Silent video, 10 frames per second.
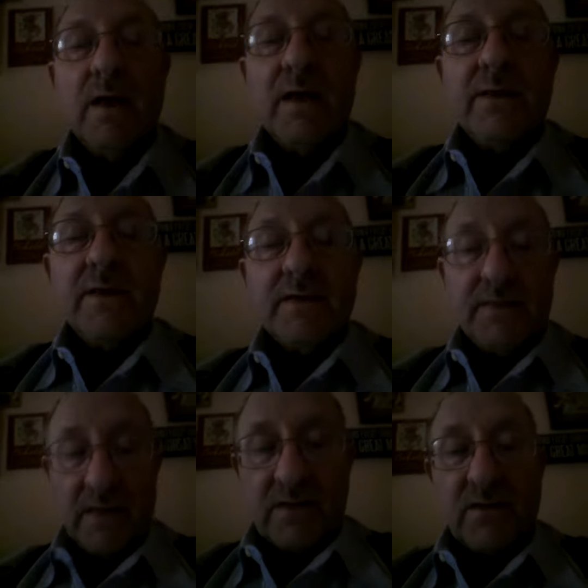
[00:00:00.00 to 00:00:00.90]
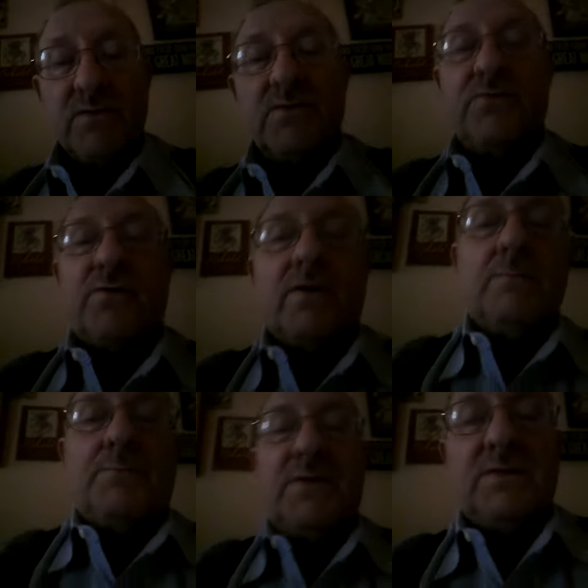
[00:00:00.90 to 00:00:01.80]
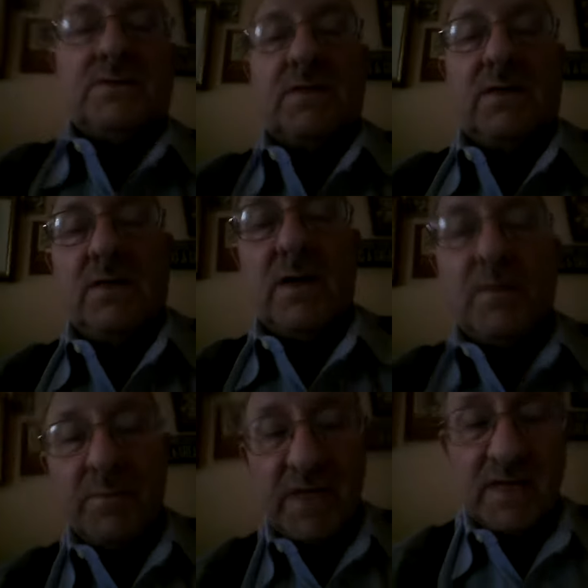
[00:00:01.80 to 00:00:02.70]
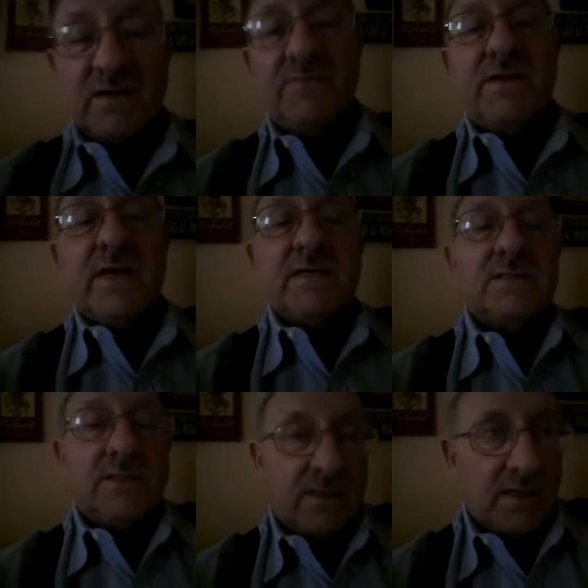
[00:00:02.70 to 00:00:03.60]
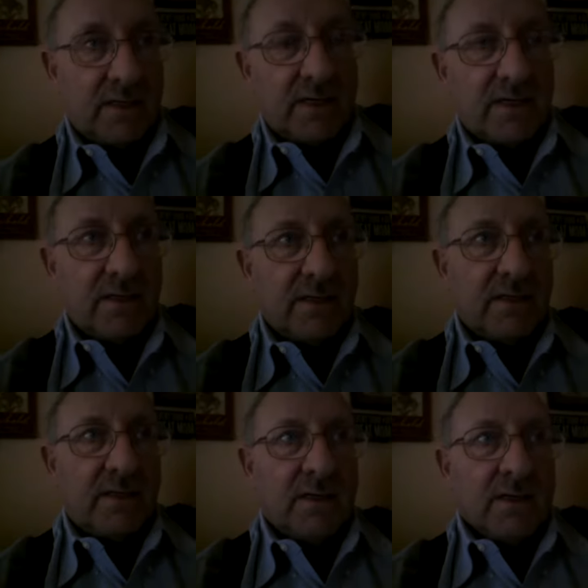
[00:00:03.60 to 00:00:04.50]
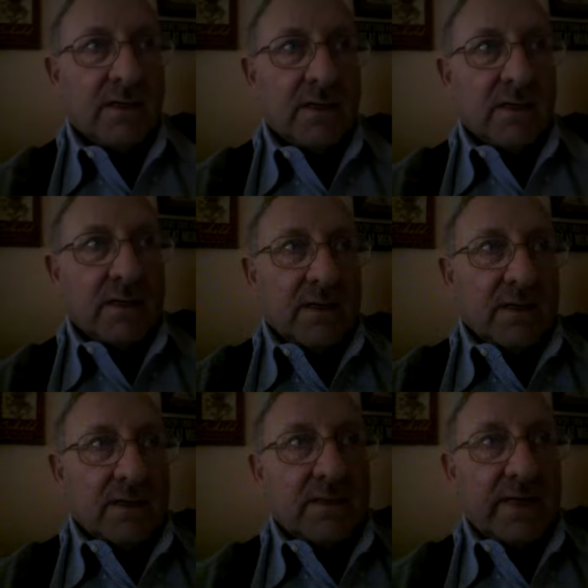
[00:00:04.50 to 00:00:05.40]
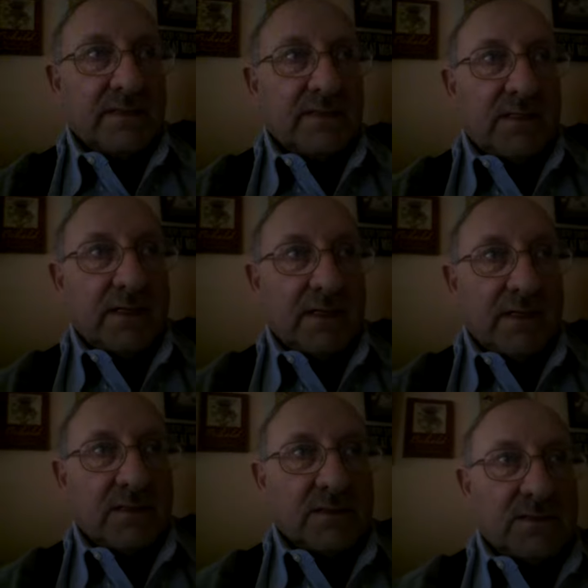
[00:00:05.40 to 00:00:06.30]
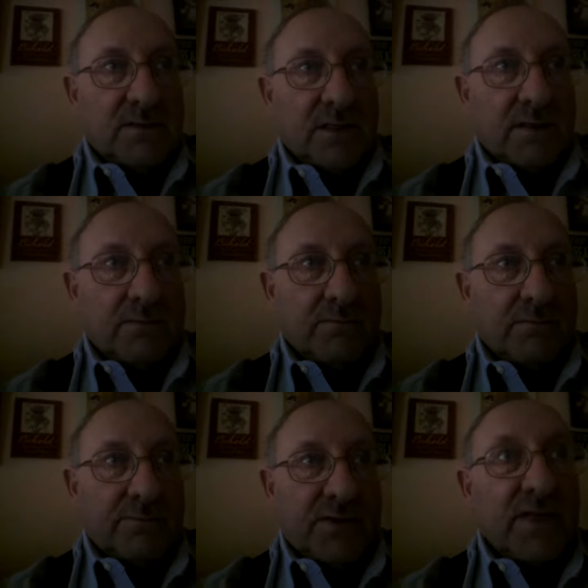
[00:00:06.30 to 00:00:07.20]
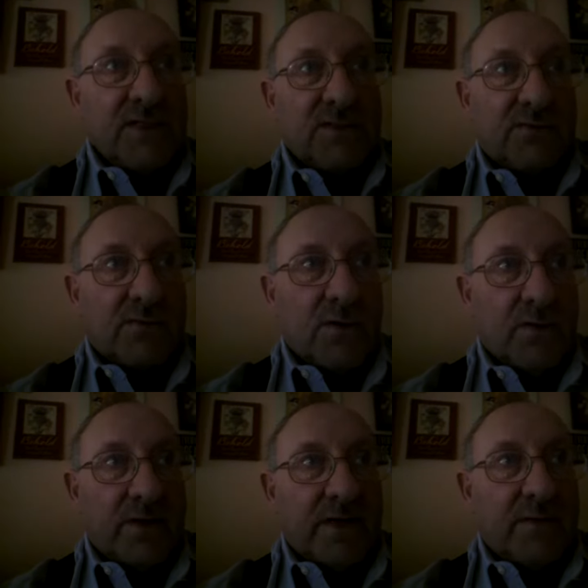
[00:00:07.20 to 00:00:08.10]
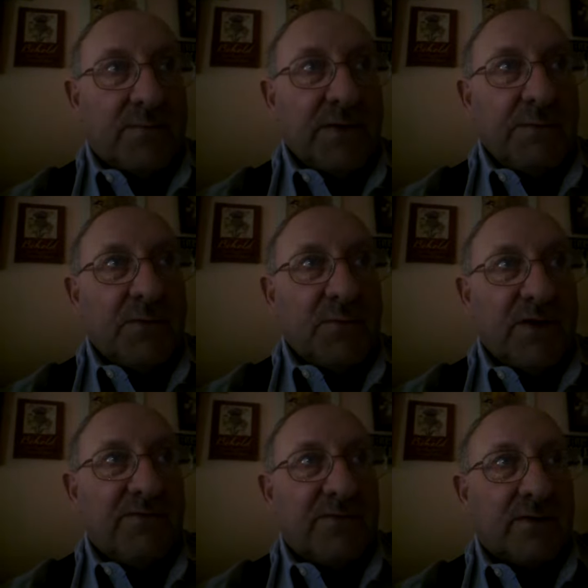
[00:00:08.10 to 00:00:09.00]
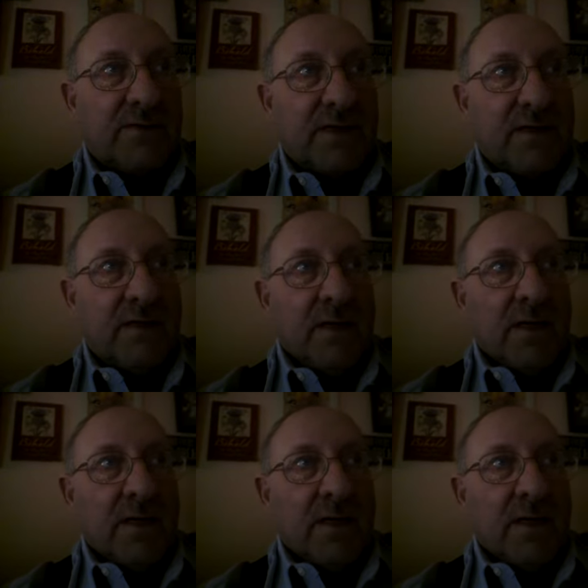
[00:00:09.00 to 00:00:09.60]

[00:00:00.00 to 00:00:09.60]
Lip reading: I think Donald Trump is a man of destiny. I think destiny plays a role in it. People may feel that